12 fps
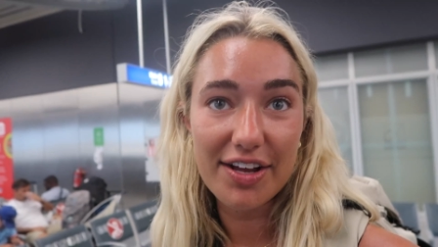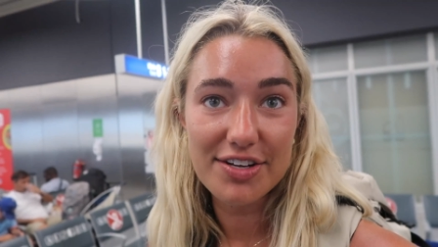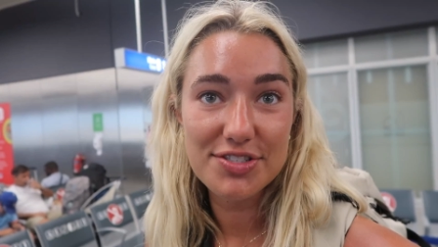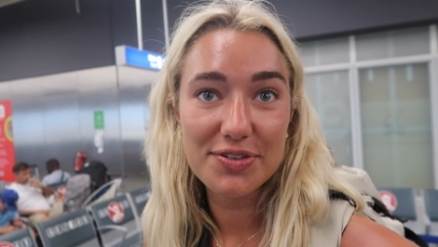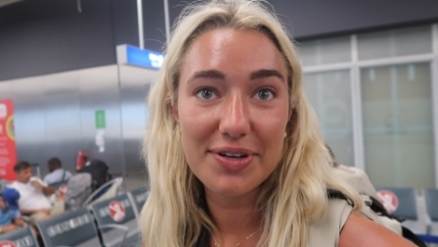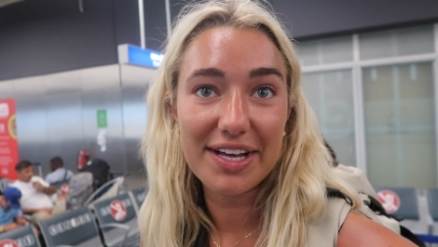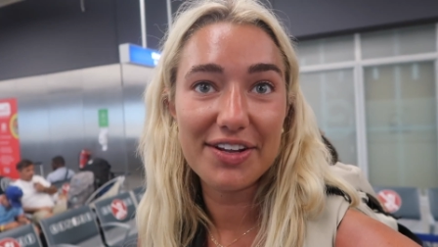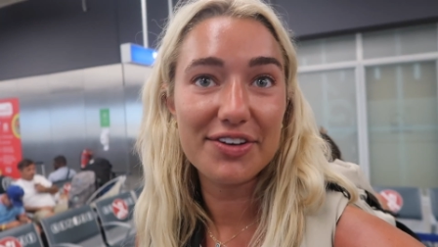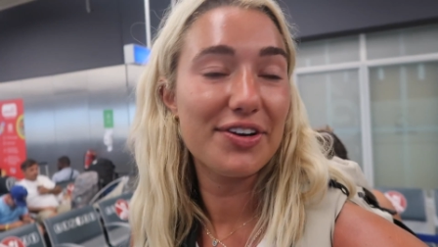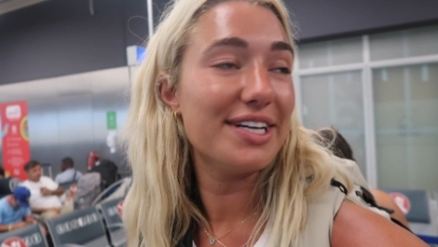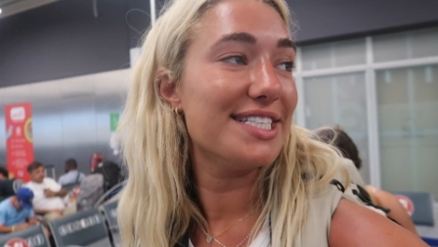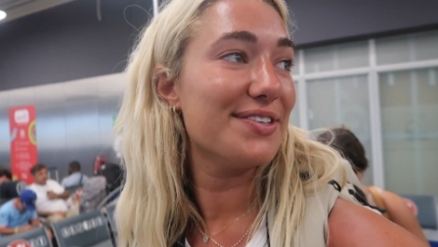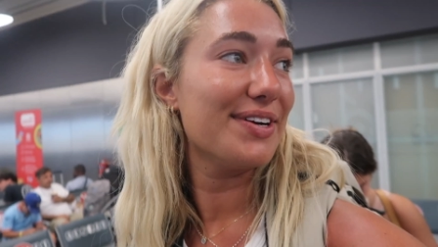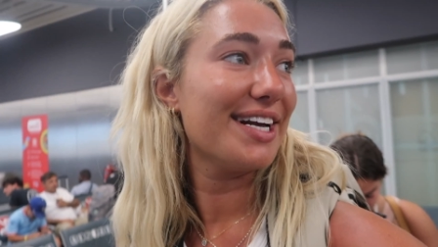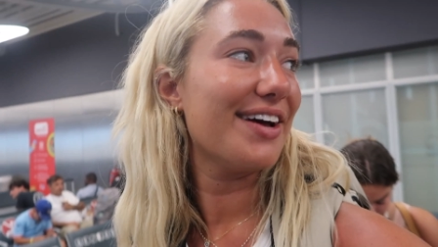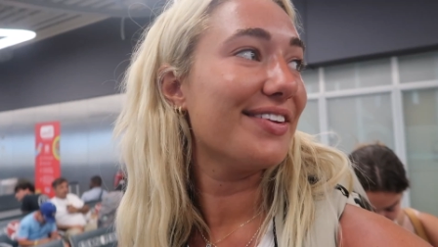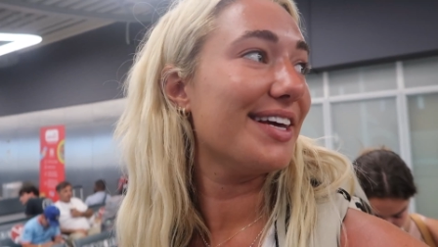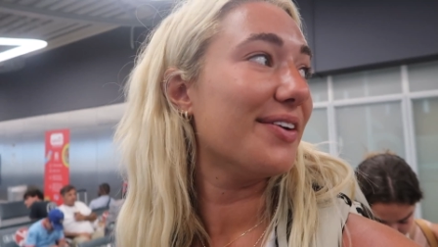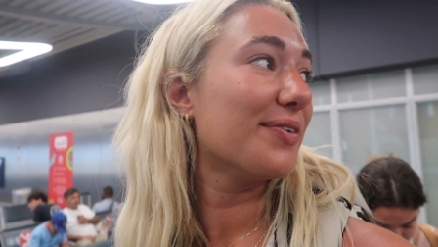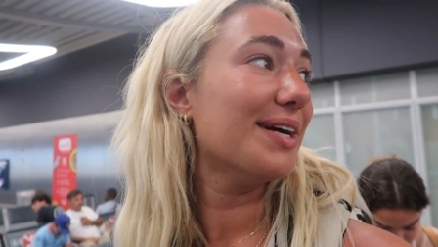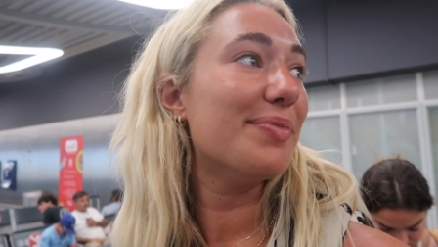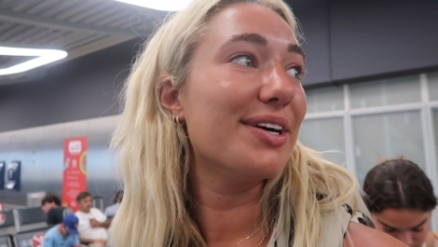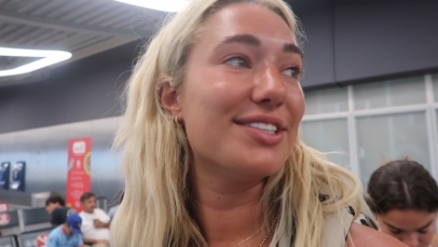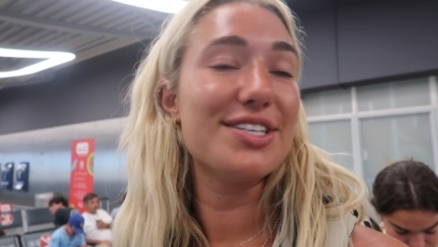also, I look crazy right now. They
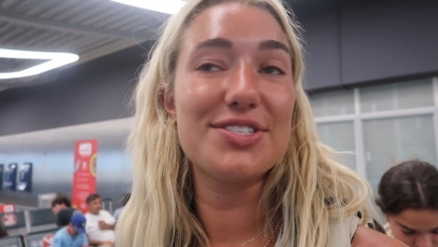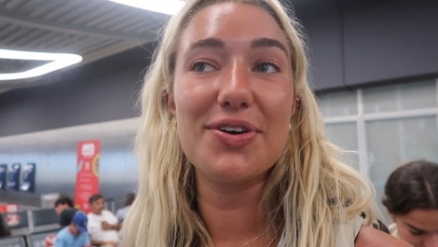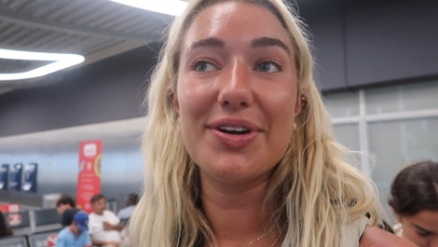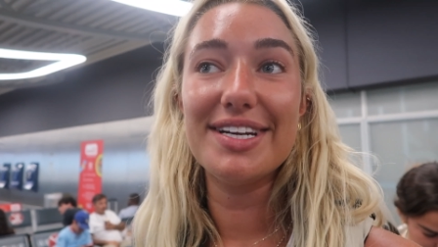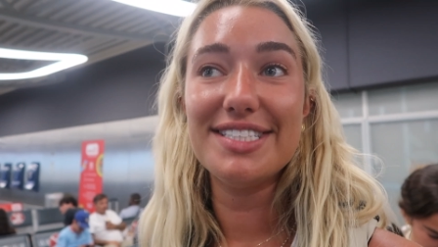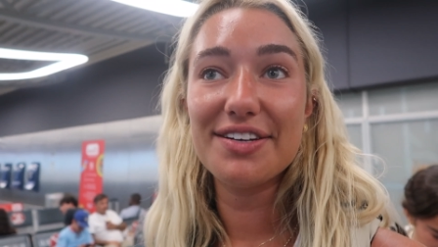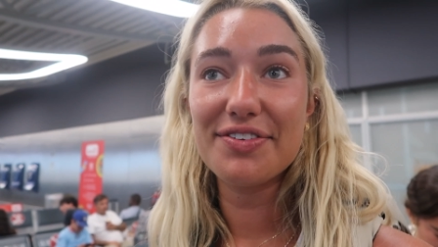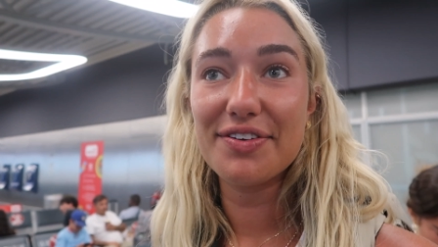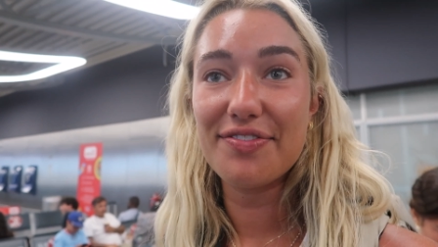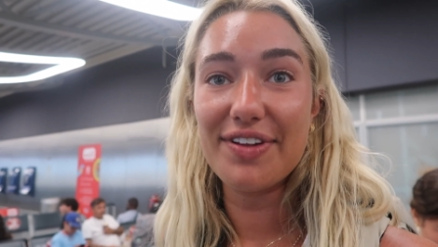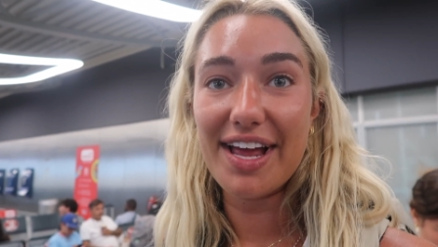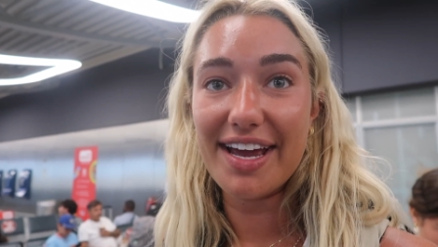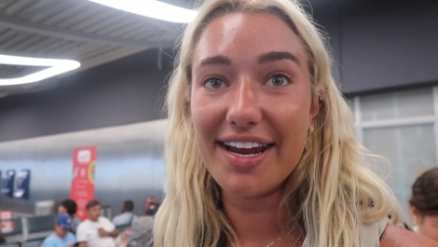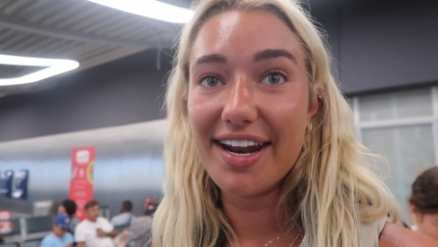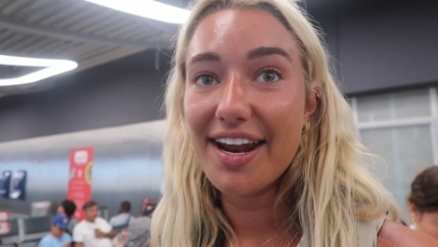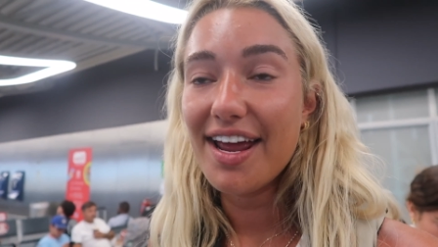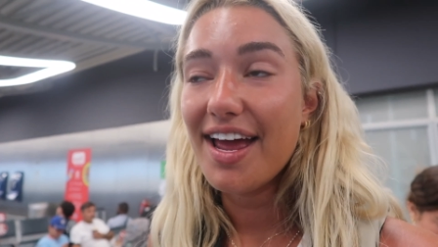rebooked us on a different flight